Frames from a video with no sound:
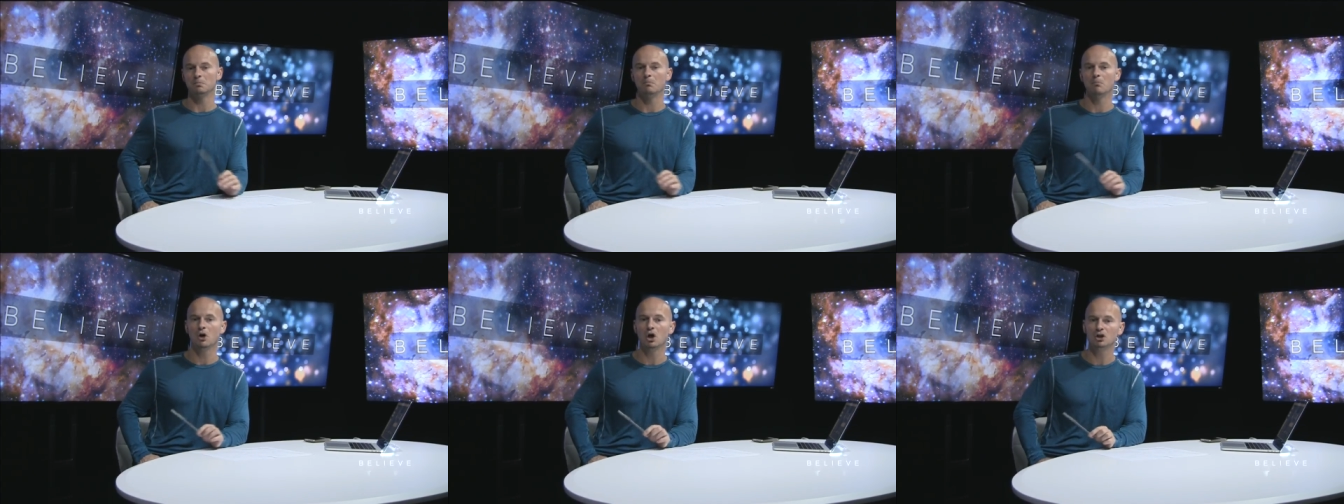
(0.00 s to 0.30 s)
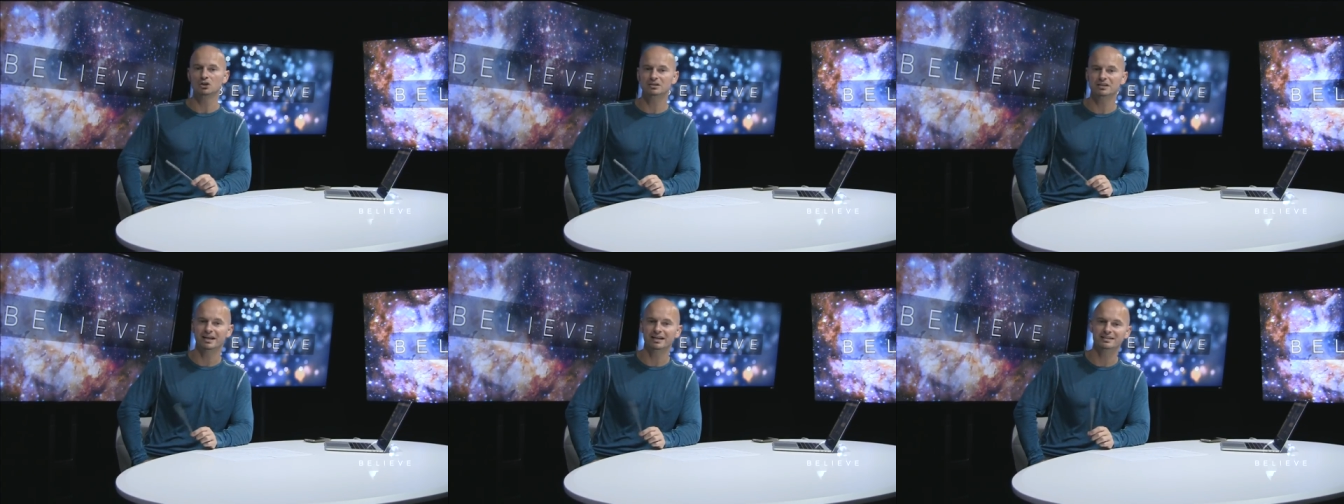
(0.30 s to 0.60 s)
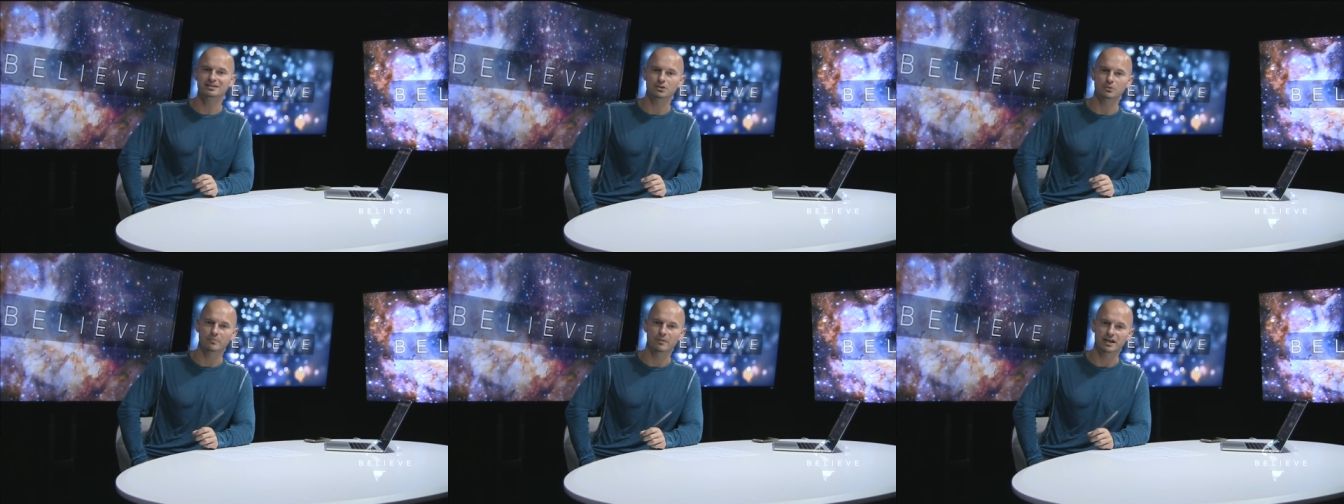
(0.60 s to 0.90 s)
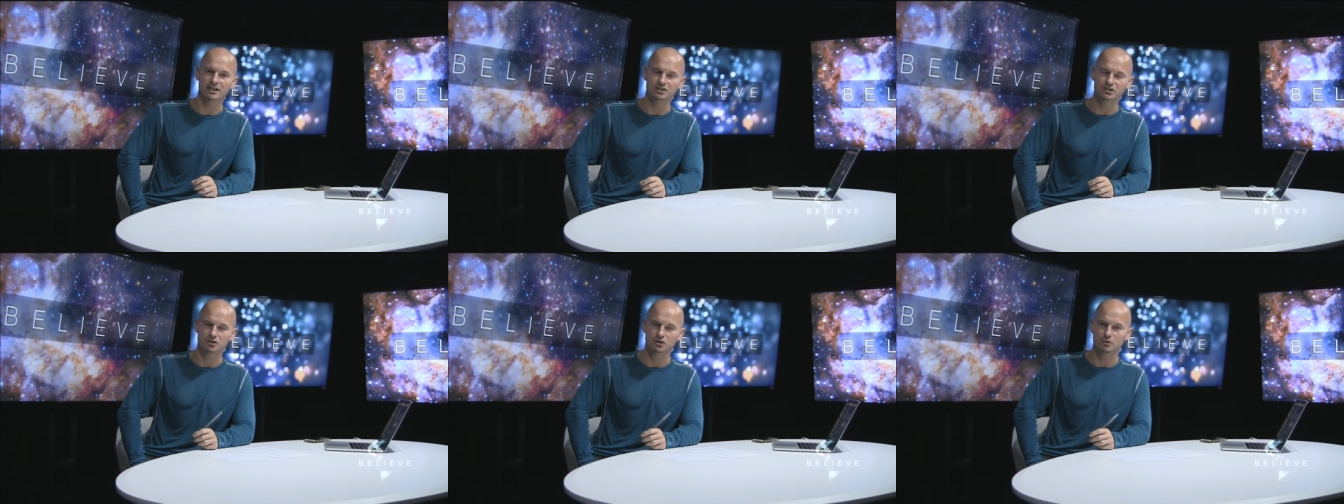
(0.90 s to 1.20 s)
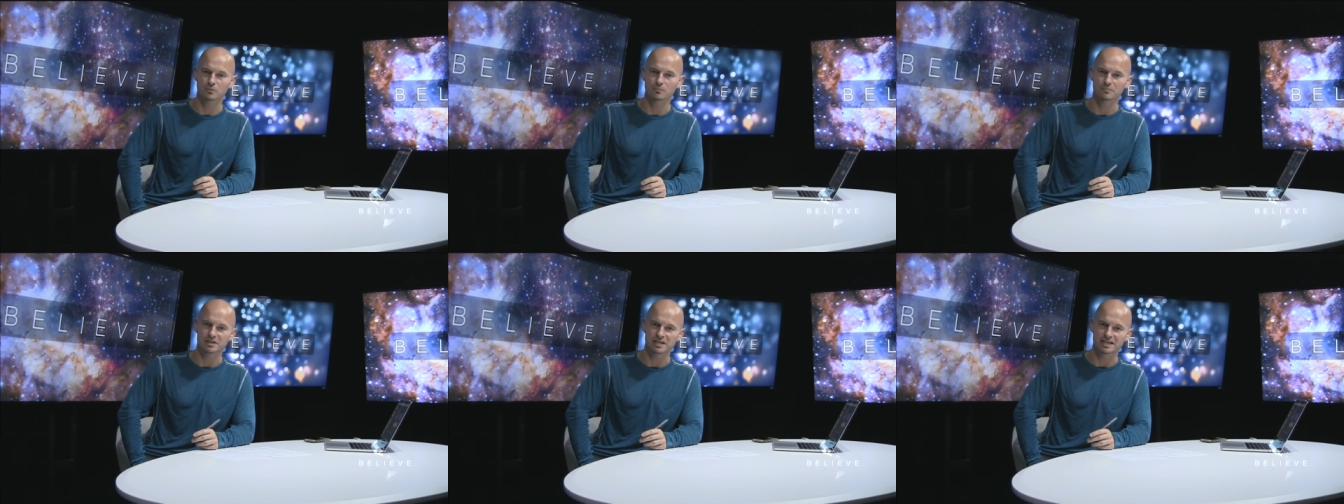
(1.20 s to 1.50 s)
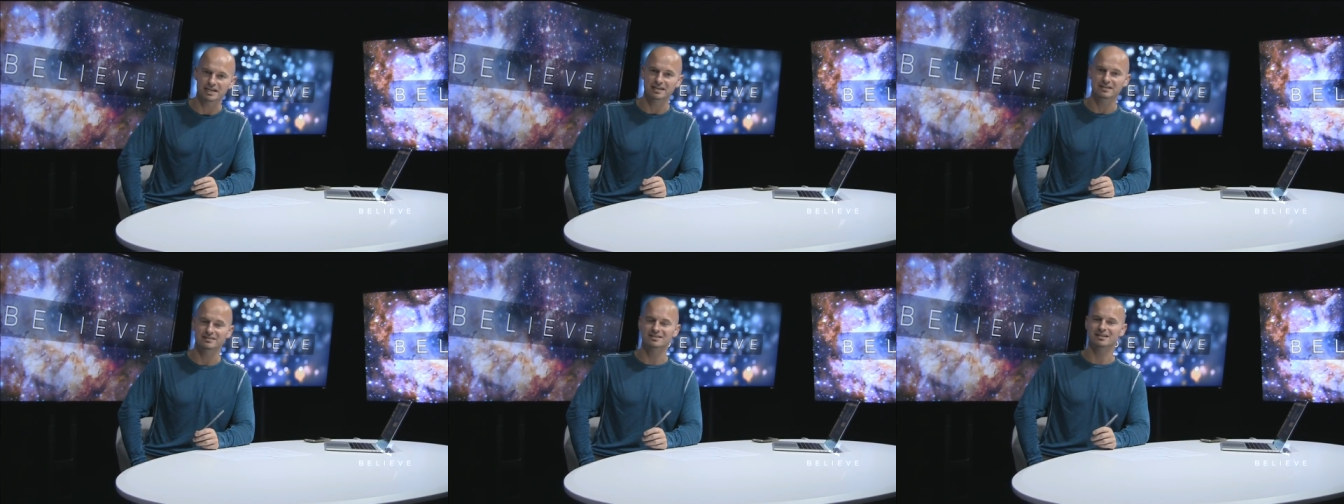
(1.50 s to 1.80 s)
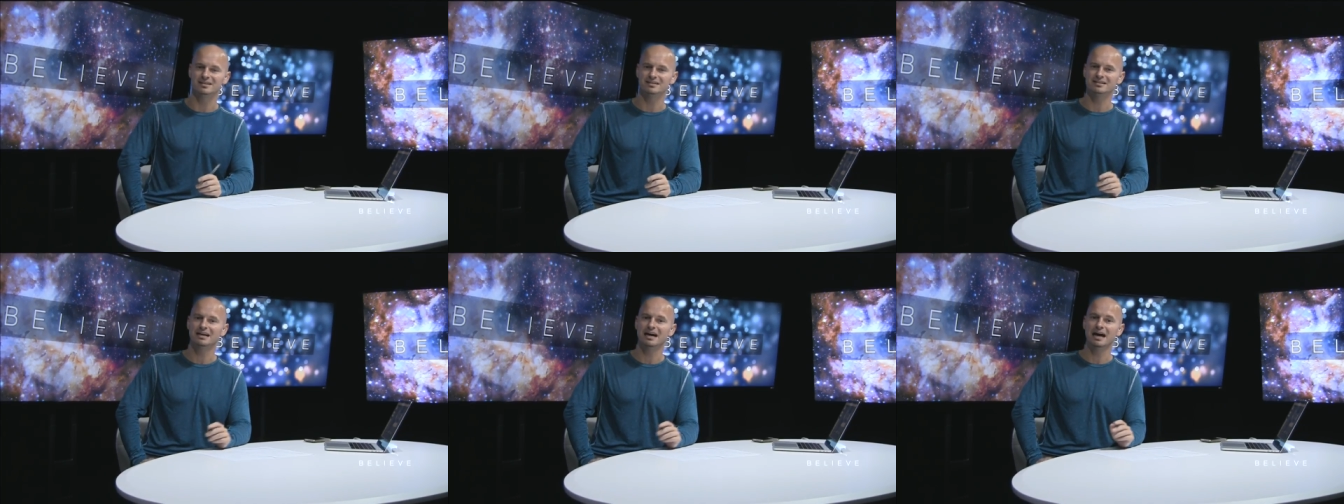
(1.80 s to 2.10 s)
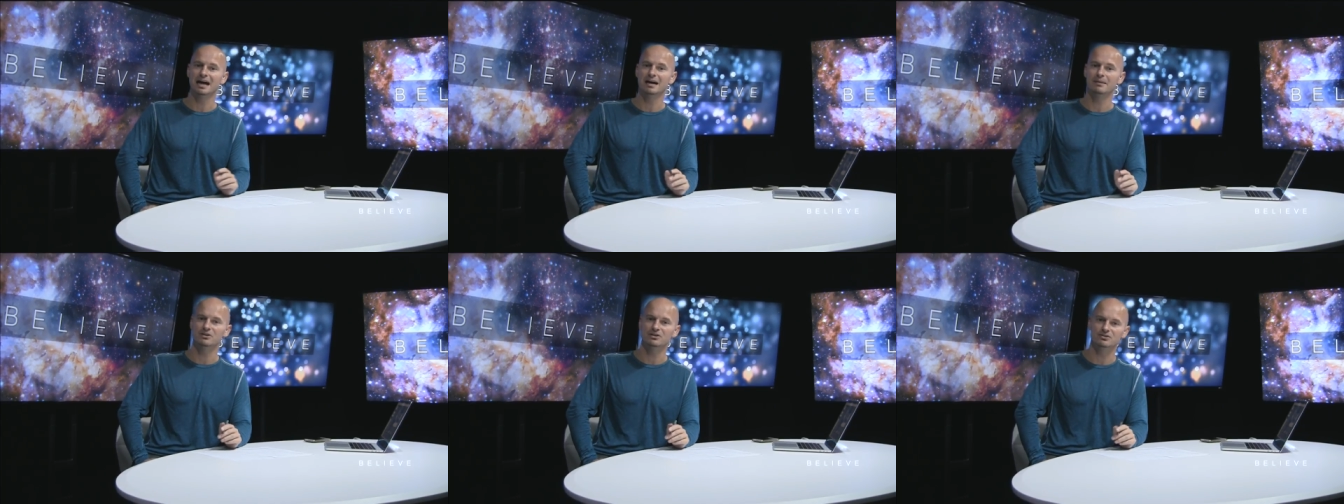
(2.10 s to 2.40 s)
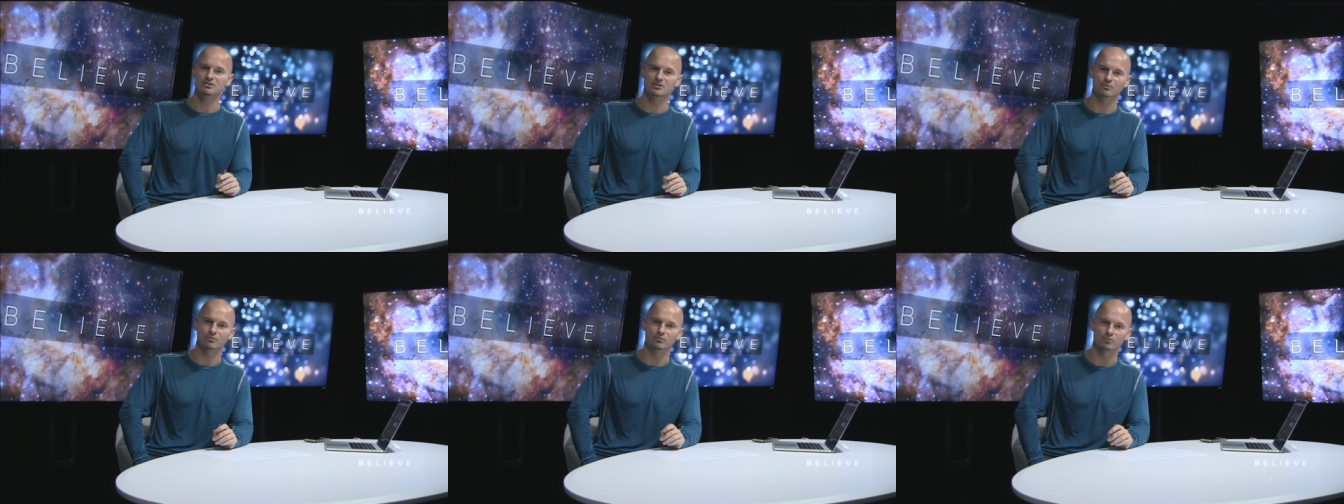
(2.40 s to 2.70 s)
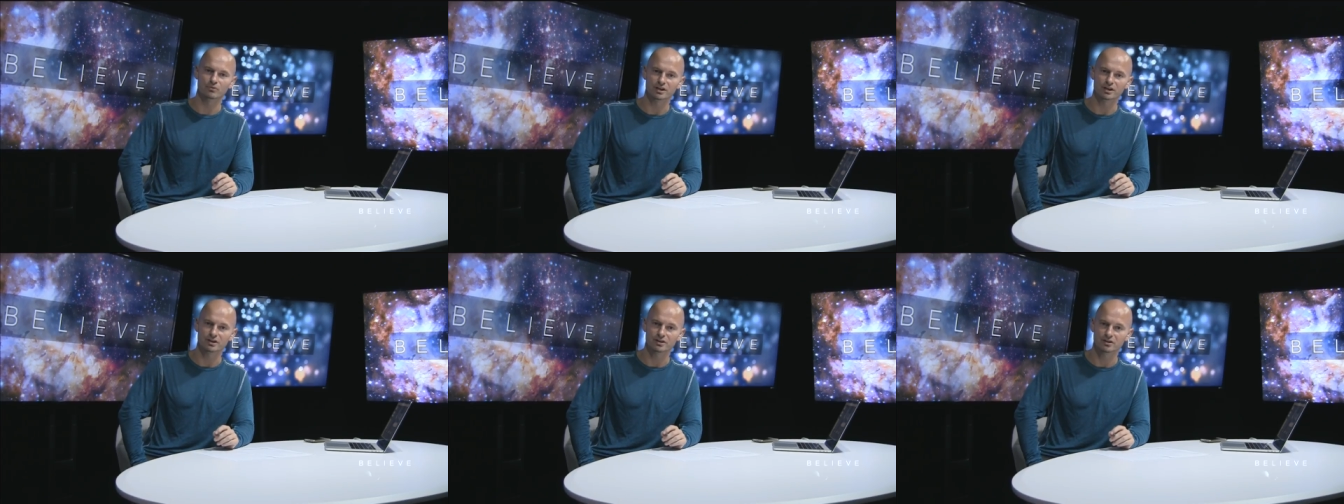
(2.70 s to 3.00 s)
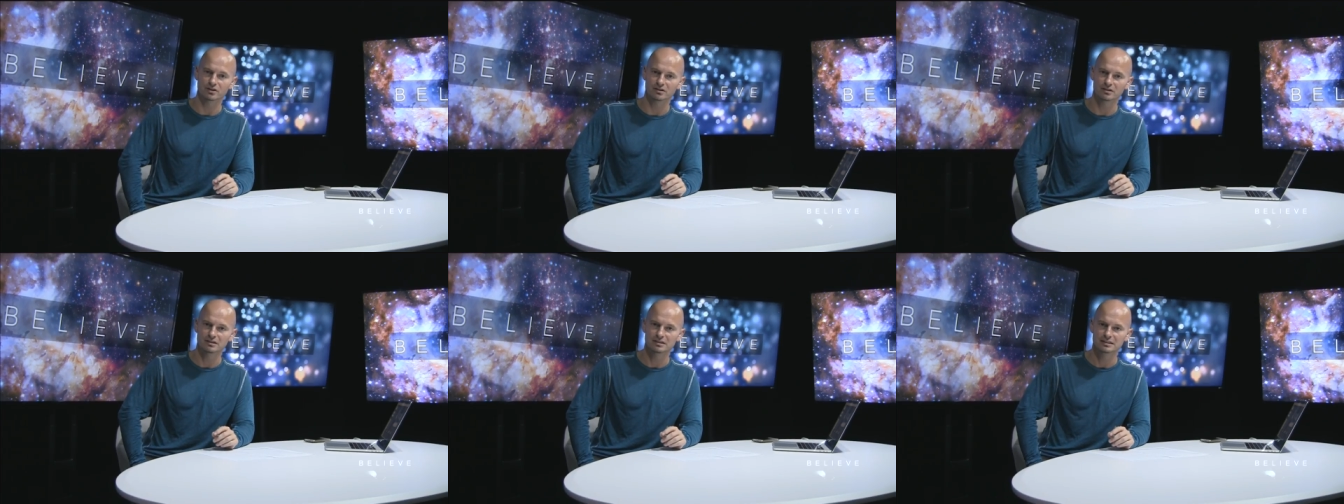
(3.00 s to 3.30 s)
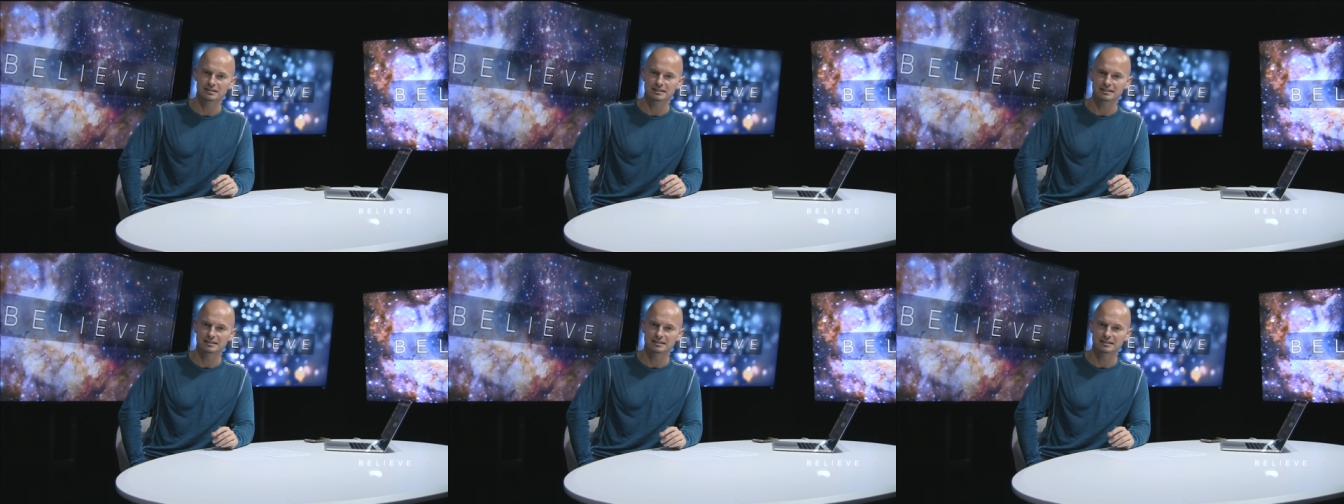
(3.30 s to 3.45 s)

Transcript: multidimensional beings, that time isn't real,